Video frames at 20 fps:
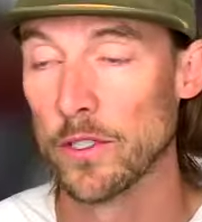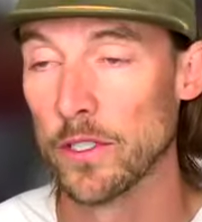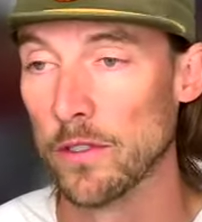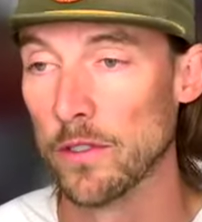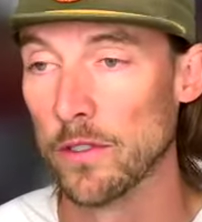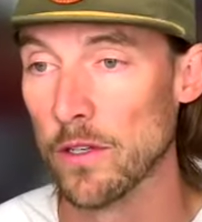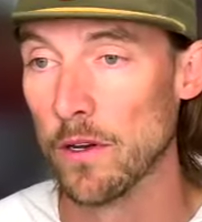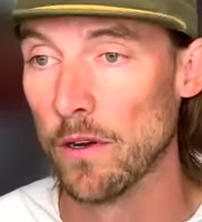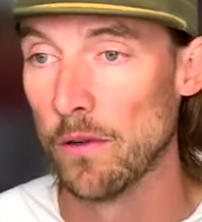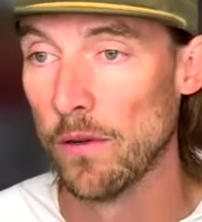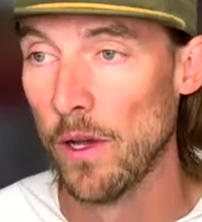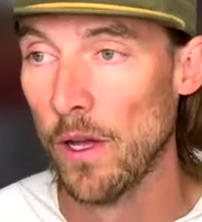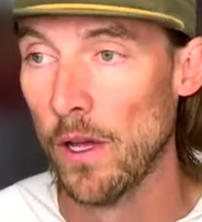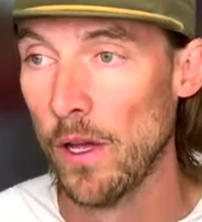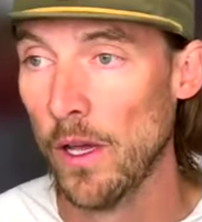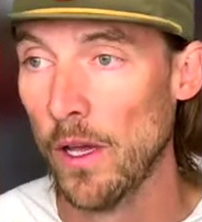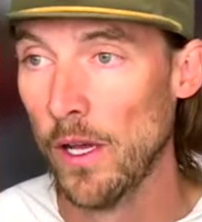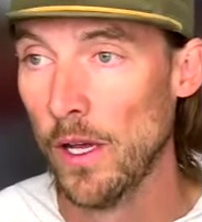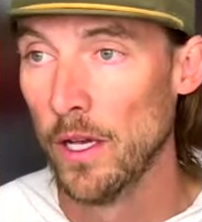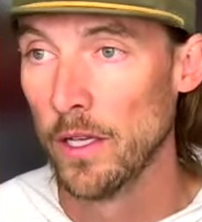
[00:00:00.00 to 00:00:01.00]
And so
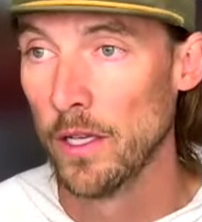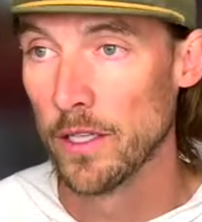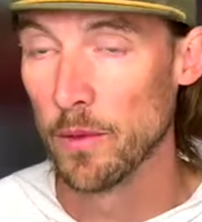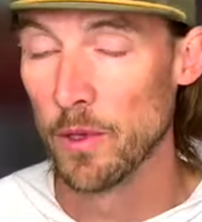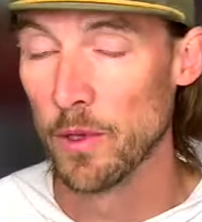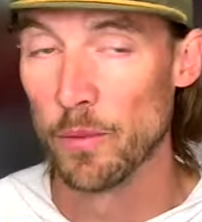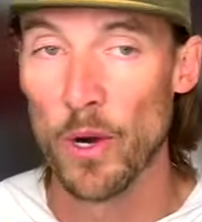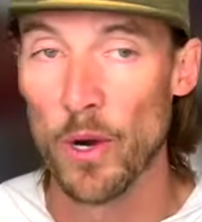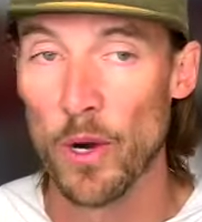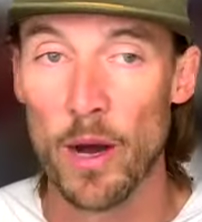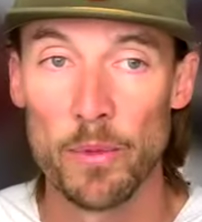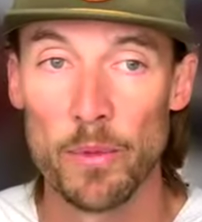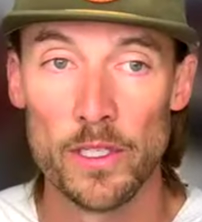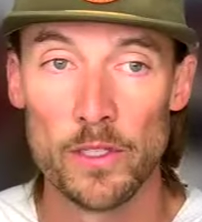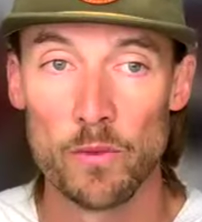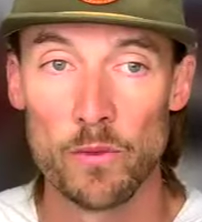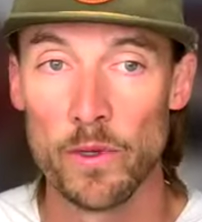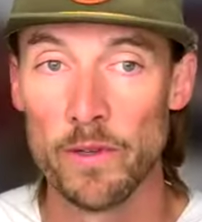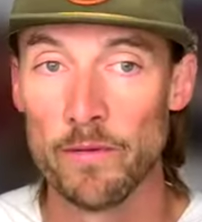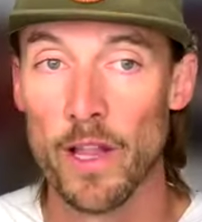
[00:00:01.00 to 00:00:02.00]
some of the
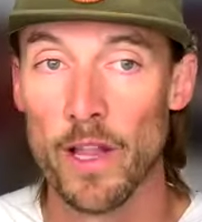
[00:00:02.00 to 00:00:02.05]
properties we've